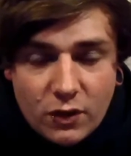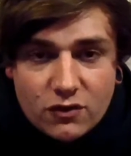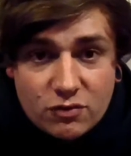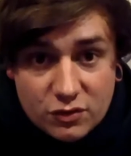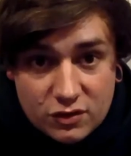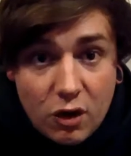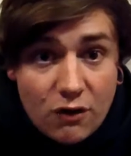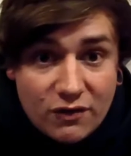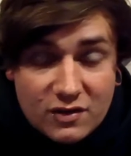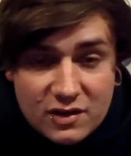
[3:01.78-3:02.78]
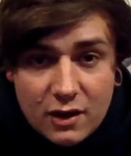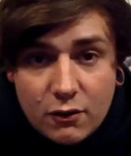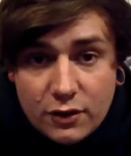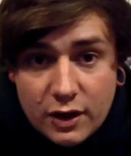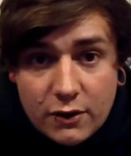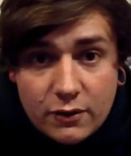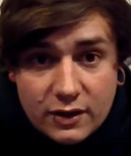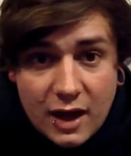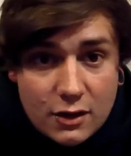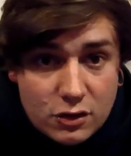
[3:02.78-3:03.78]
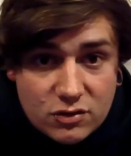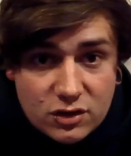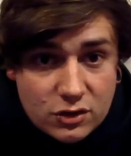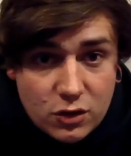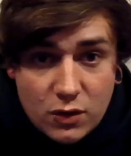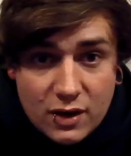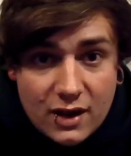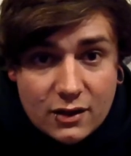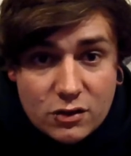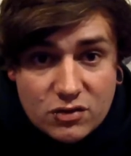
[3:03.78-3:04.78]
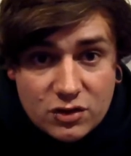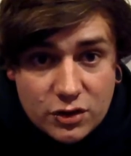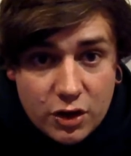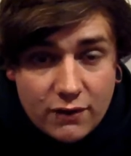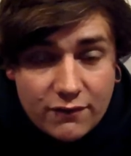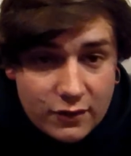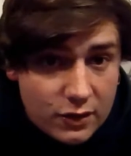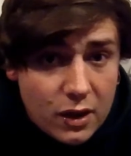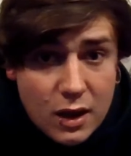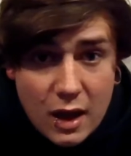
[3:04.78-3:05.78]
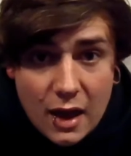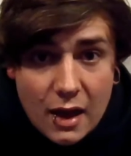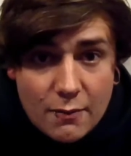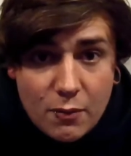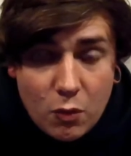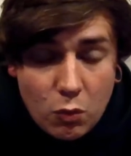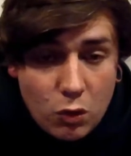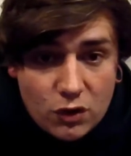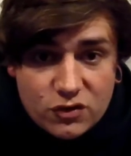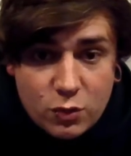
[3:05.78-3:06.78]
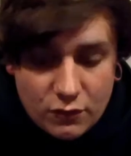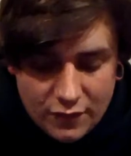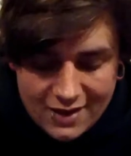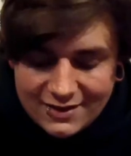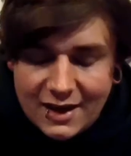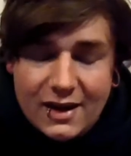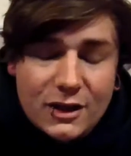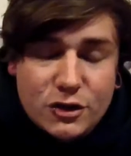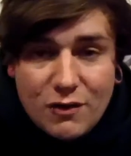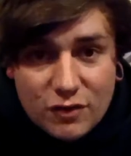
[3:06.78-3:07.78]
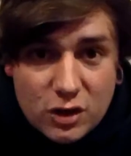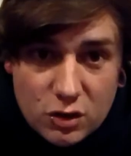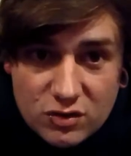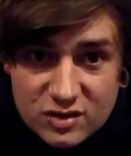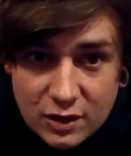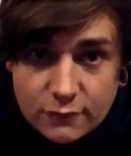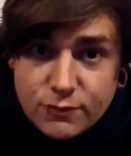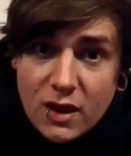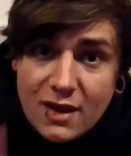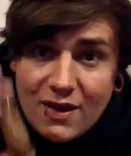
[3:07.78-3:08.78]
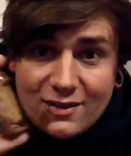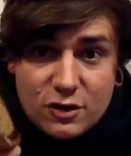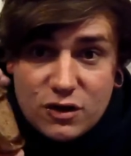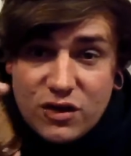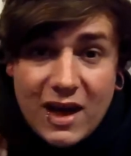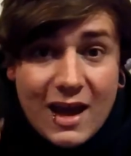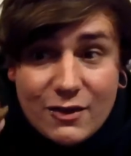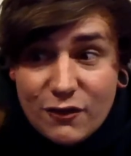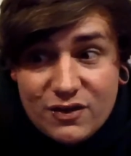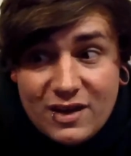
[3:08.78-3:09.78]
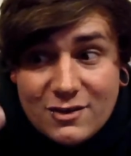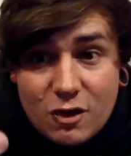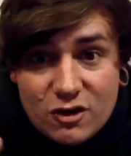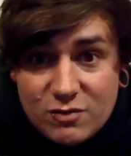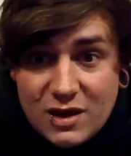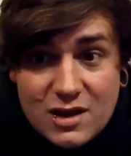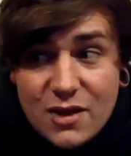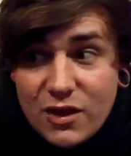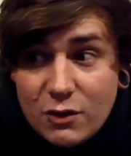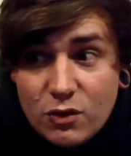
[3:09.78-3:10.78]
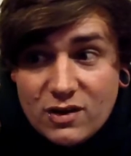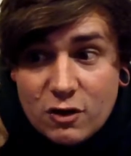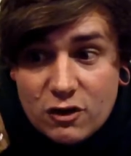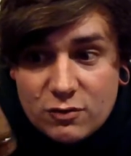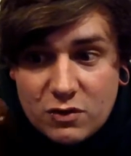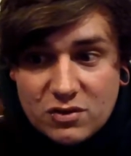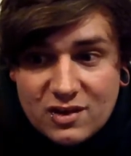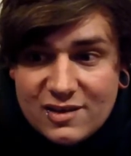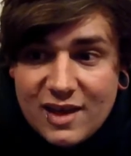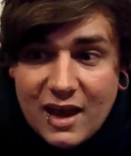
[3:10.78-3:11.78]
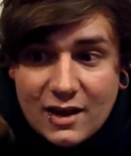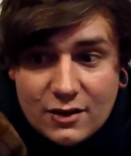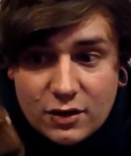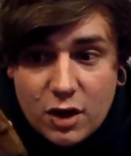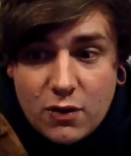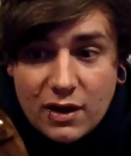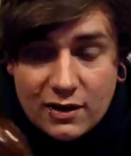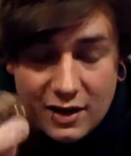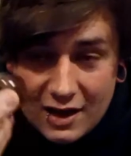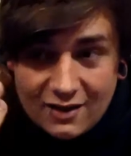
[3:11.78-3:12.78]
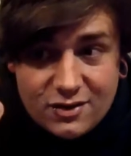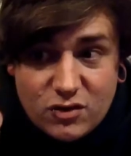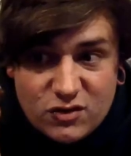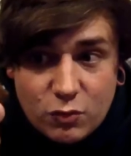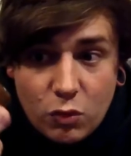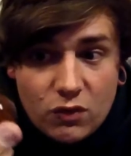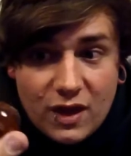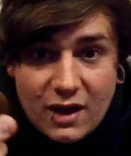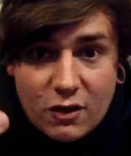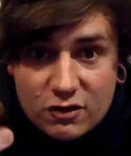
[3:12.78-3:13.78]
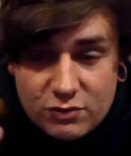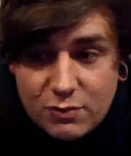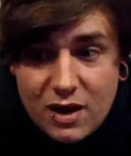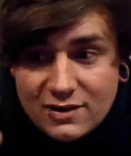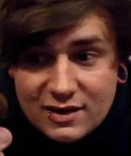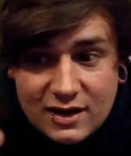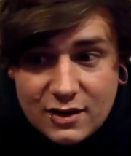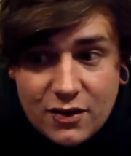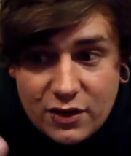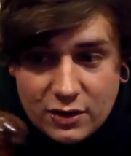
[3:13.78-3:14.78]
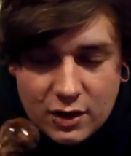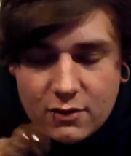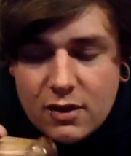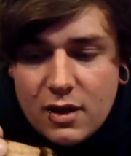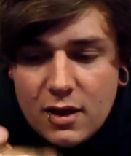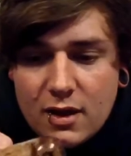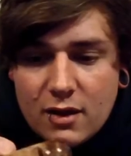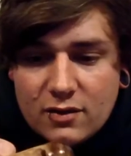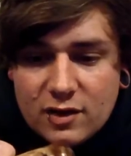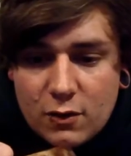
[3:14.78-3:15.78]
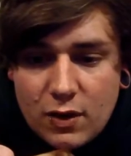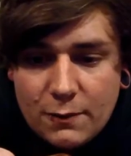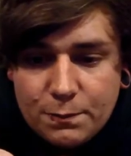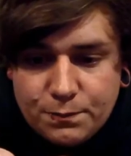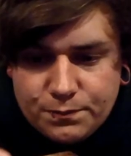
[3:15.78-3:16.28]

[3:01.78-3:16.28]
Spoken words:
some carving skill, you know, and getting used to doing it and using your knife and what sort of techniques you have to use. So that's a good thing. And obviously this cost me nothing. All this cost me was the stain and the coating, and it's so small that it cost me practically nothing, you know. So